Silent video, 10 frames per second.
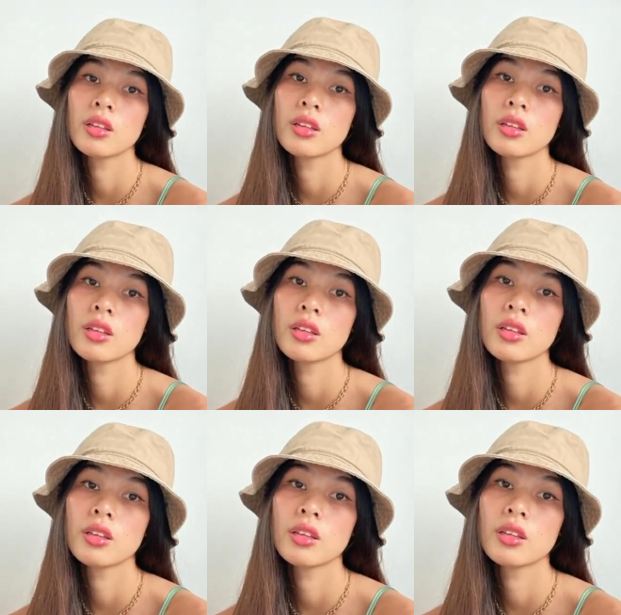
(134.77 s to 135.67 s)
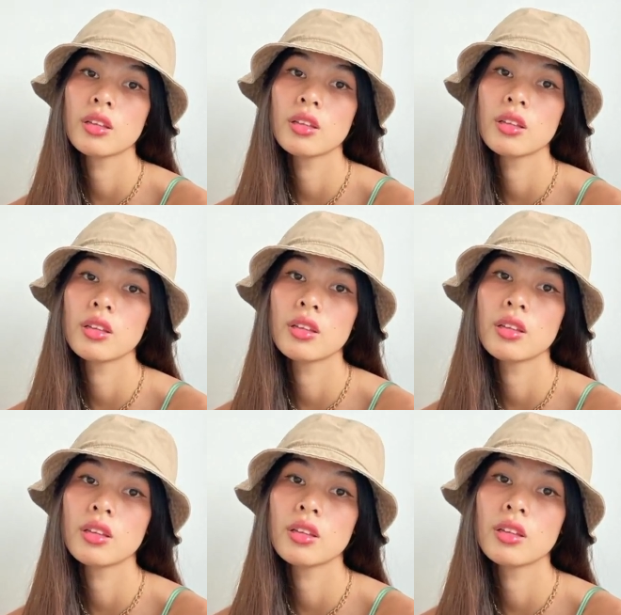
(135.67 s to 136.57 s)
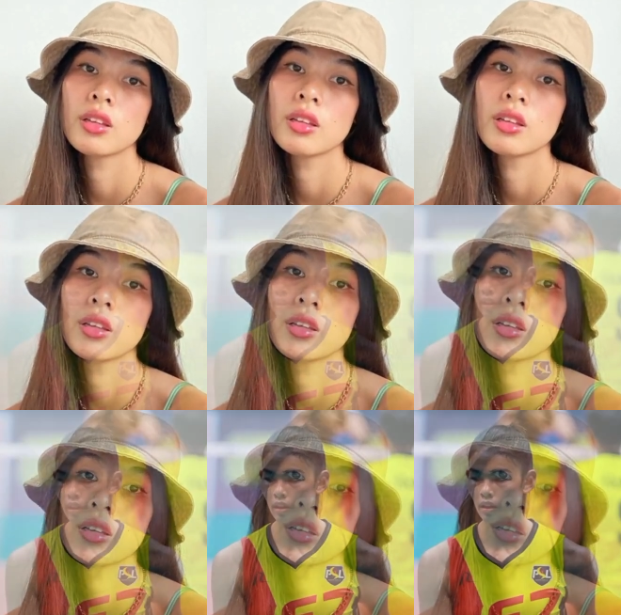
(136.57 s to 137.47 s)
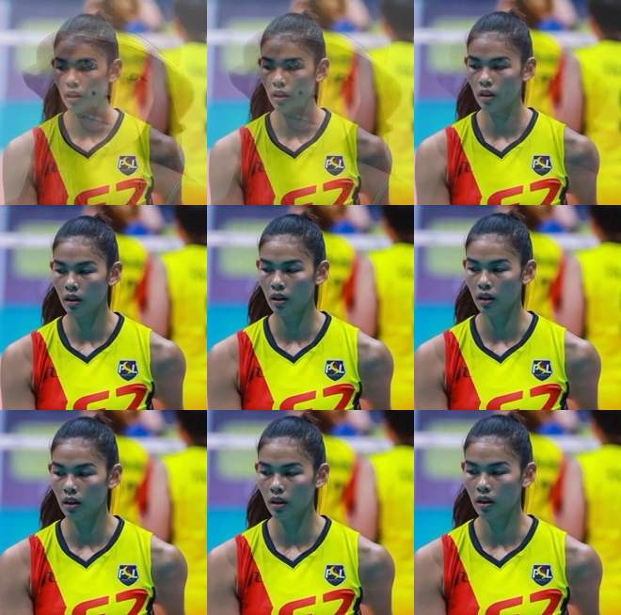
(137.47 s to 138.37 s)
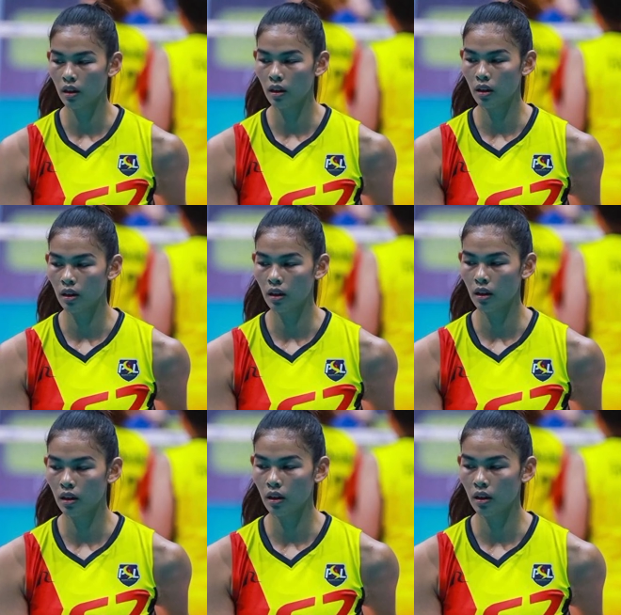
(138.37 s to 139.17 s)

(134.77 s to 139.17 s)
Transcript: (silence)